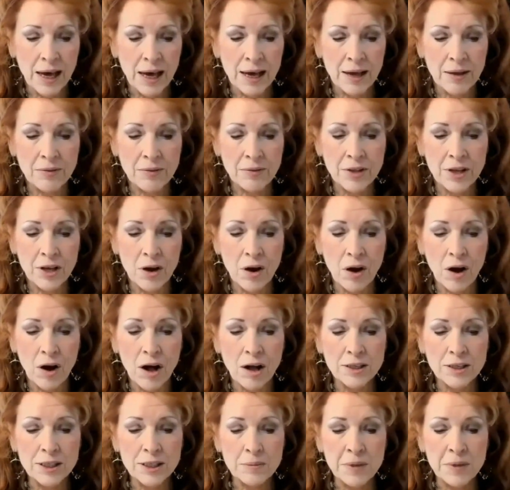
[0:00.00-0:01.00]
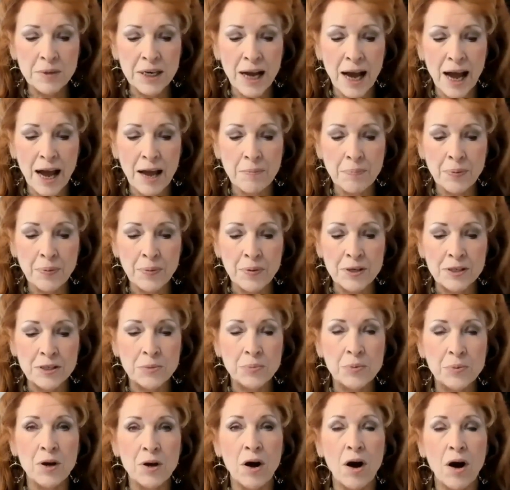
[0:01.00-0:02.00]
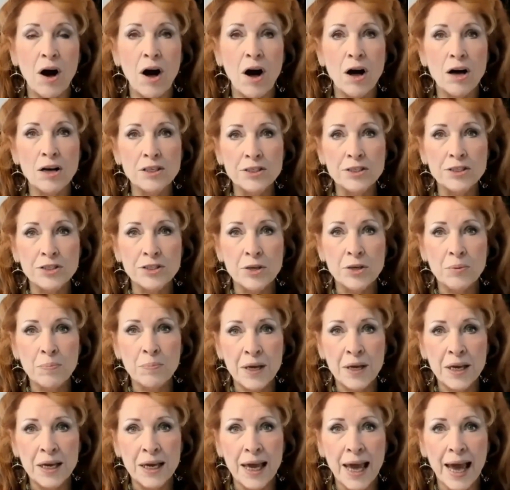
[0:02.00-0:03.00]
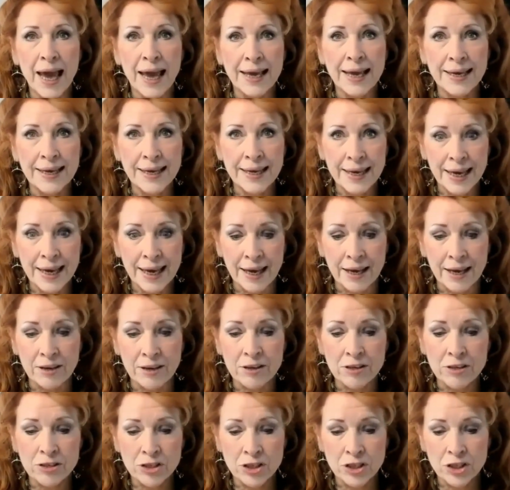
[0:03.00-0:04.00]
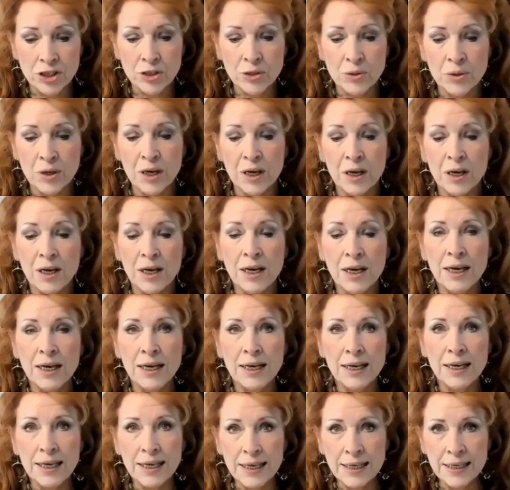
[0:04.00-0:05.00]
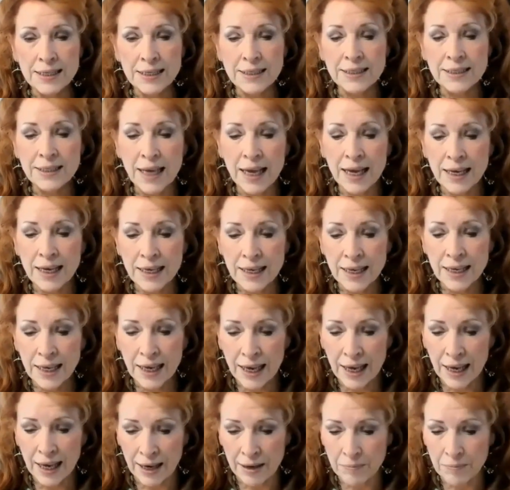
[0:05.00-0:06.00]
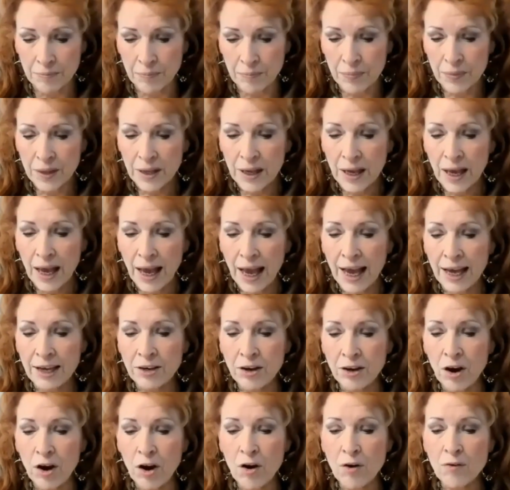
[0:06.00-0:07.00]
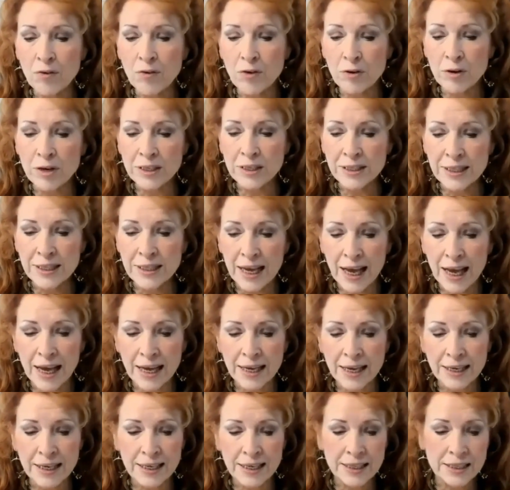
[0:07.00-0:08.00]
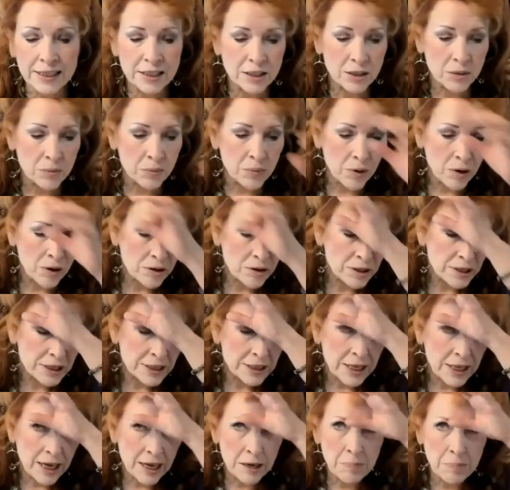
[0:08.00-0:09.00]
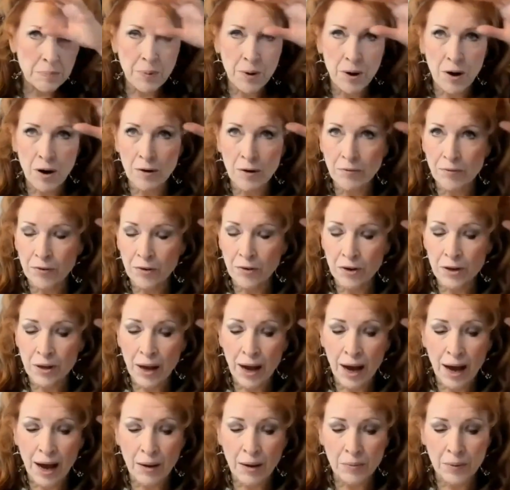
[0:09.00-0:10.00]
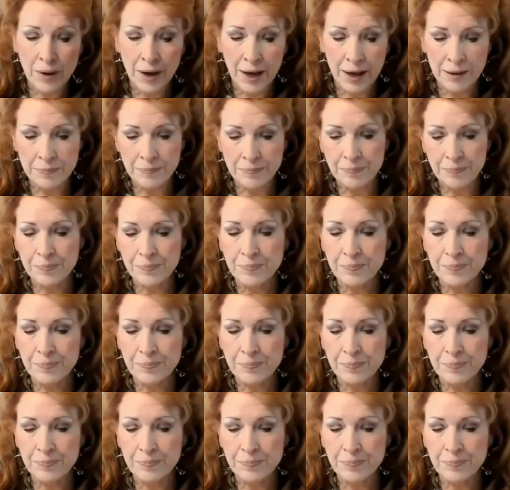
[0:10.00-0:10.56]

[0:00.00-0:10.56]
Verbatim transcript: Uh, the ultimate high priest will also be a king. Yeshua is a king, and over his head is the word set apart for Yahweh.